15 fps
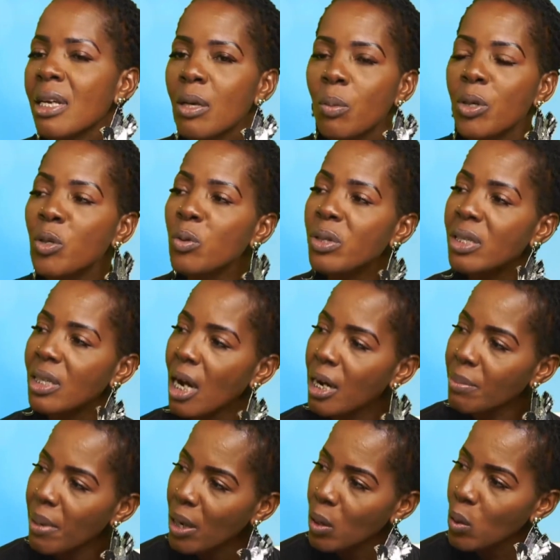When you
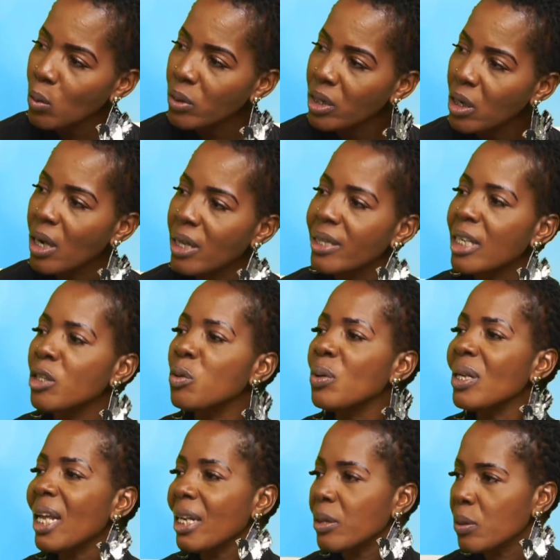start by holding on, then you
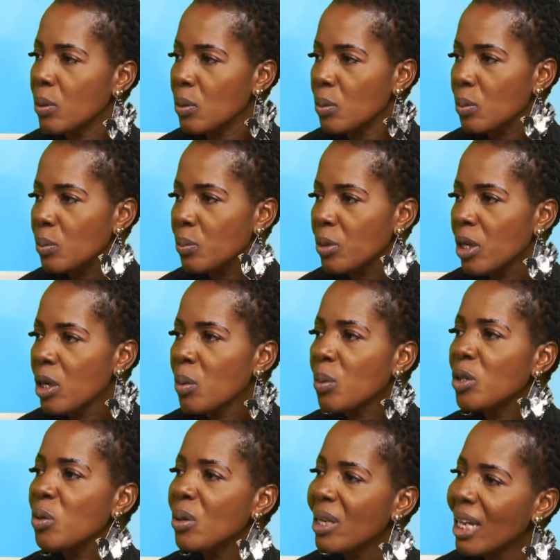let go.
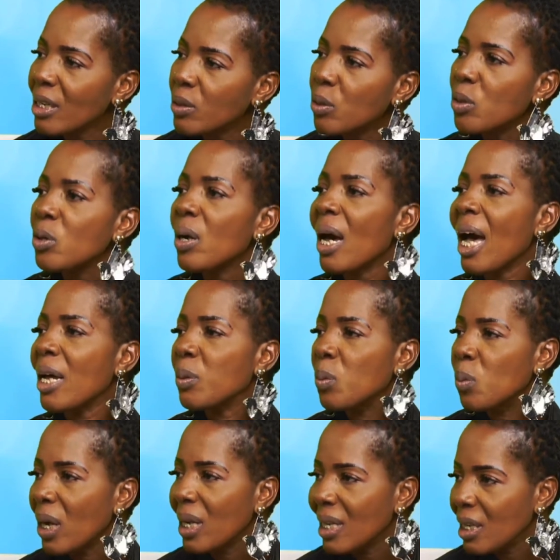When you let go, you add
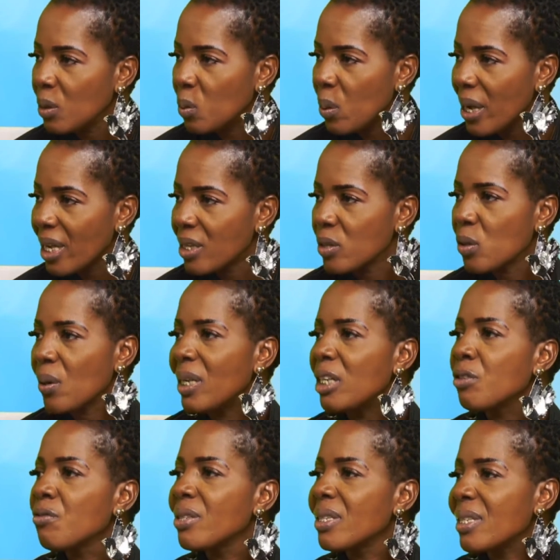a little weight or a
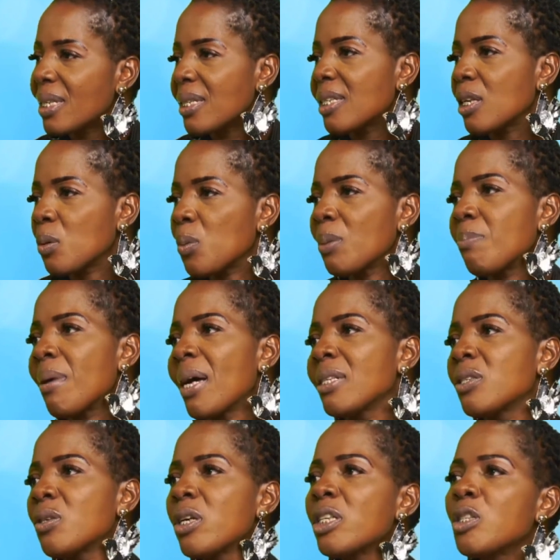little resistance with
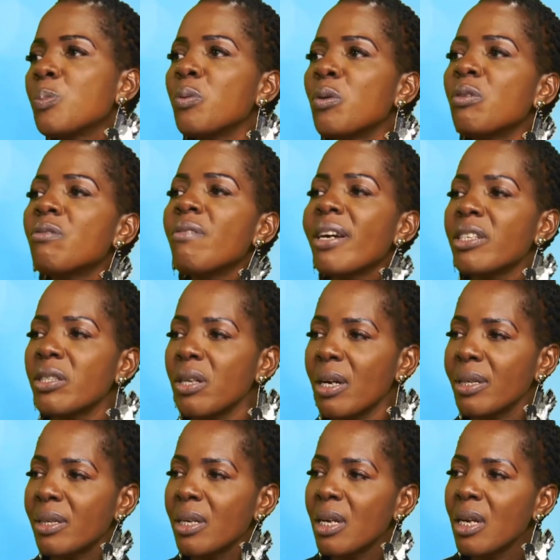bands. So it's
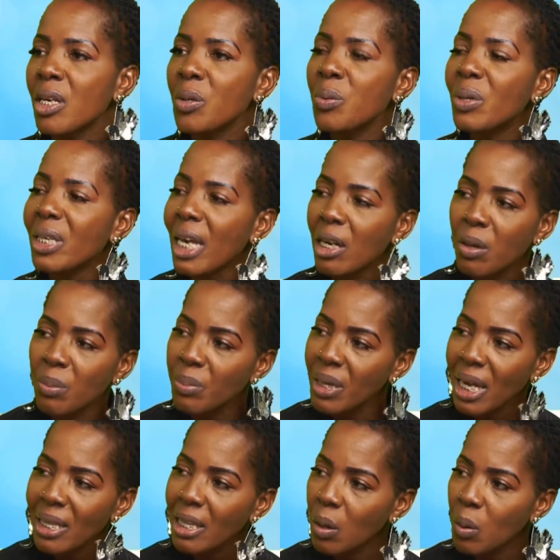progression. You cannot be
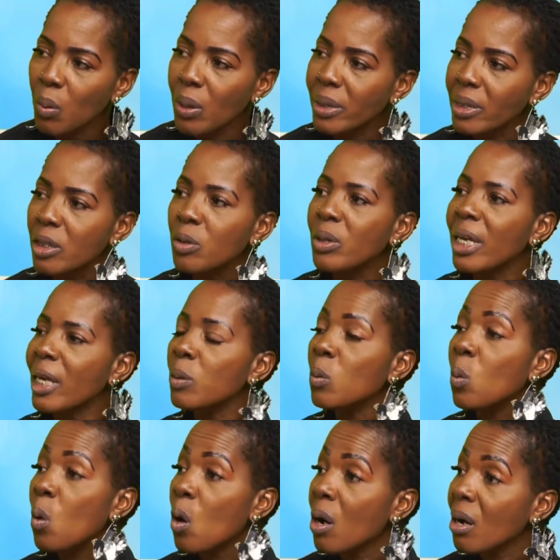at that one. You can
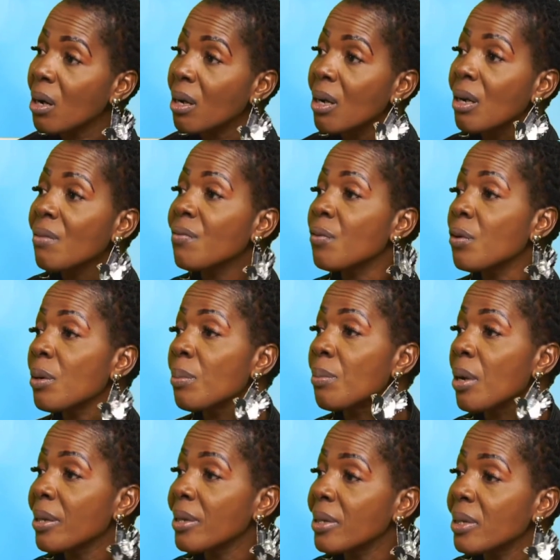walk for a
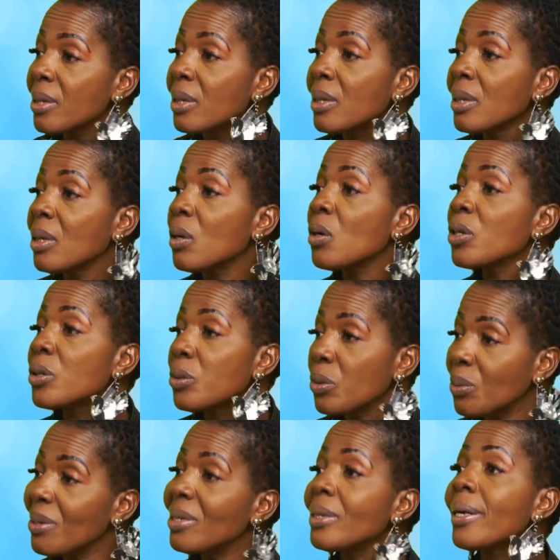month or two,
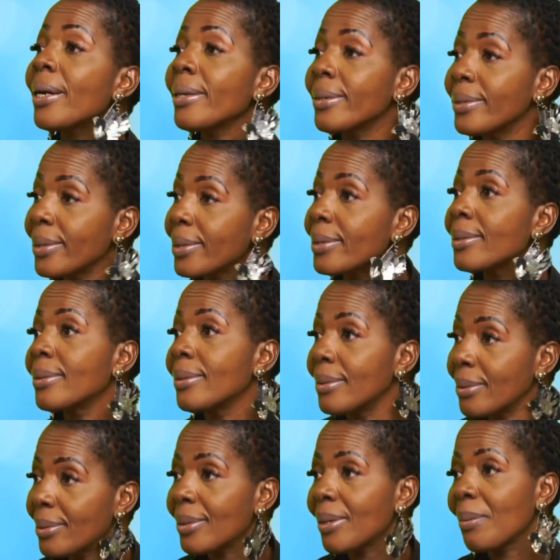but you gotta just
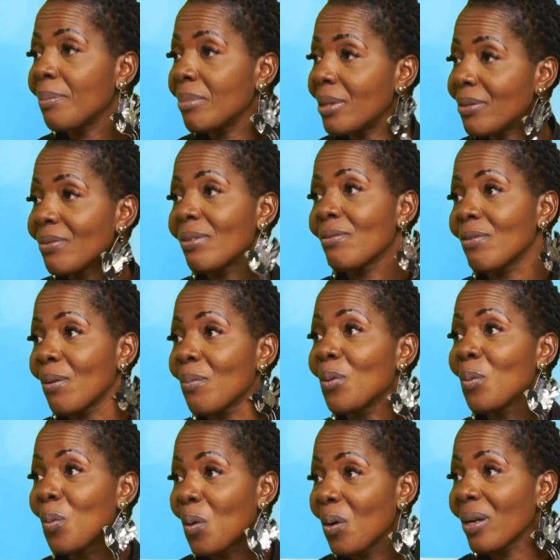do something different from the
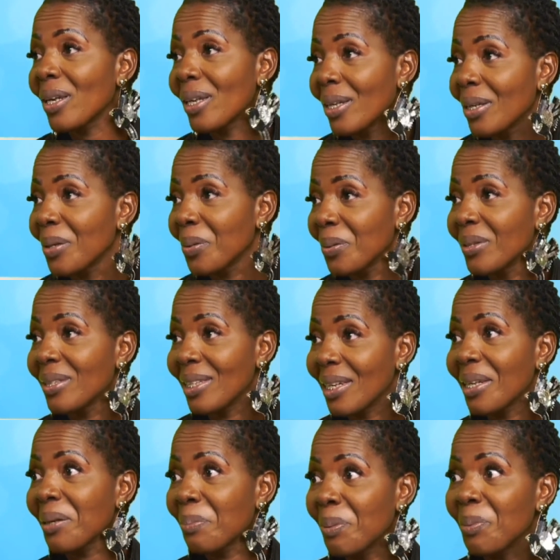walking. You know, you see a
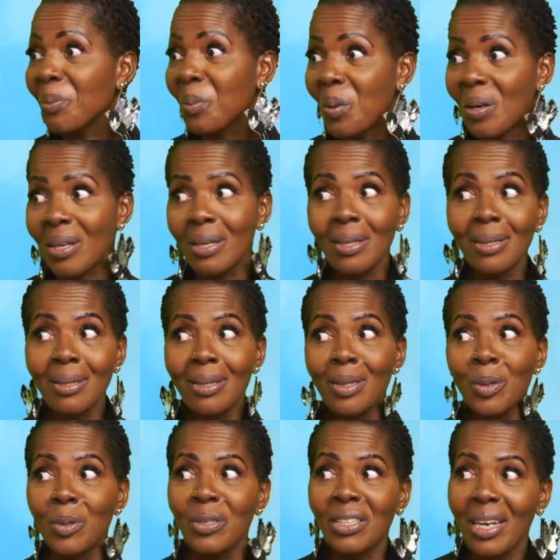lot of people walking, you see
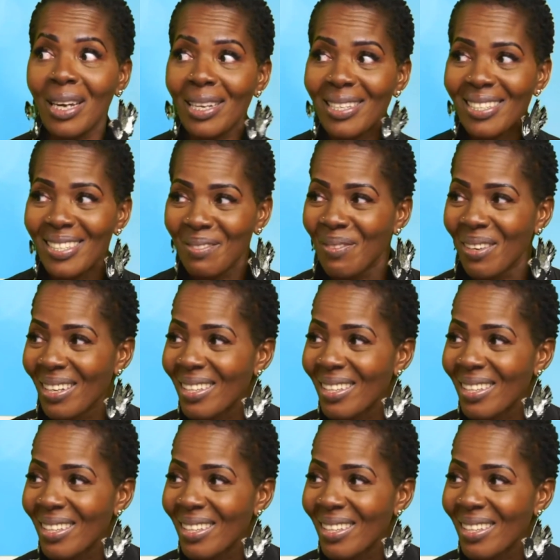no change, but